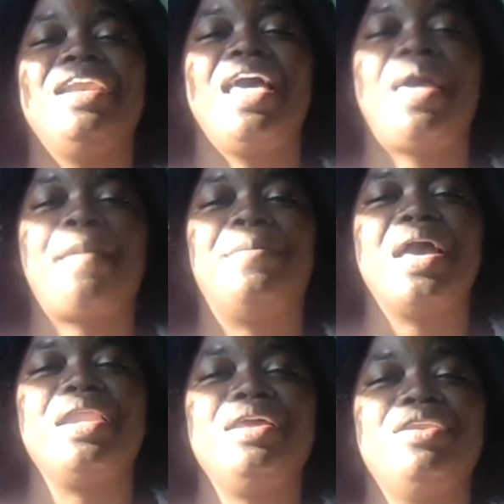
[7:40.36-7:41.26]
let
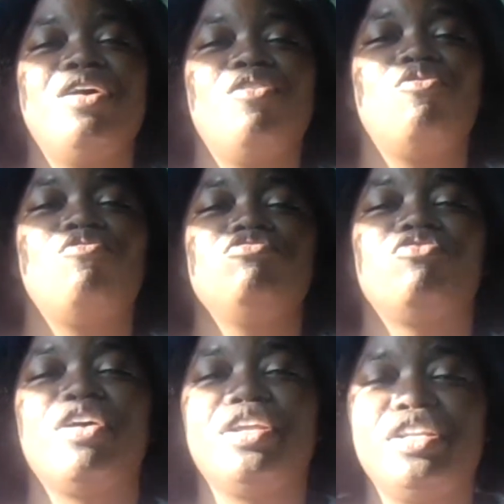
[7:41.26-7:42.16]
Betty know who's
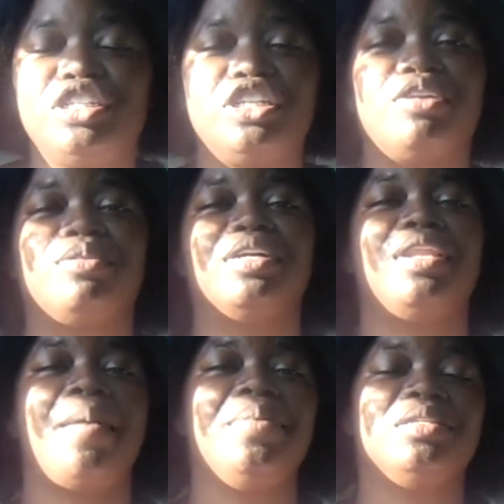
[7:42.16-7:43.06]
running the show. Because
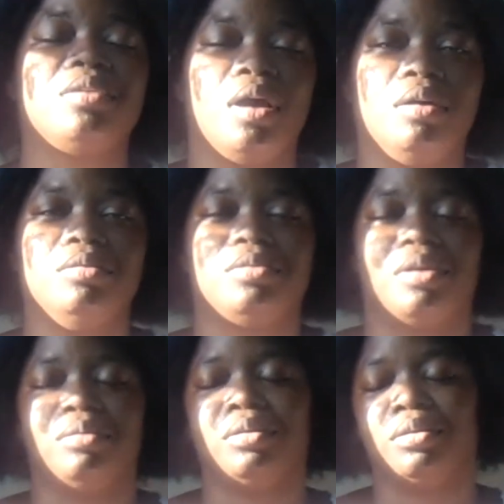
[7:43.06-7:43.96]
let me tell you
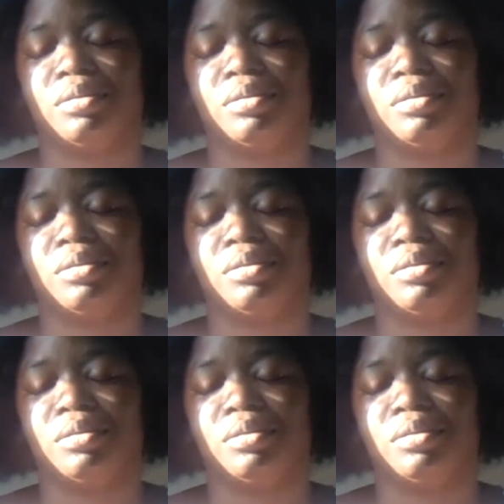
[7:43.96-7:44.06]
something.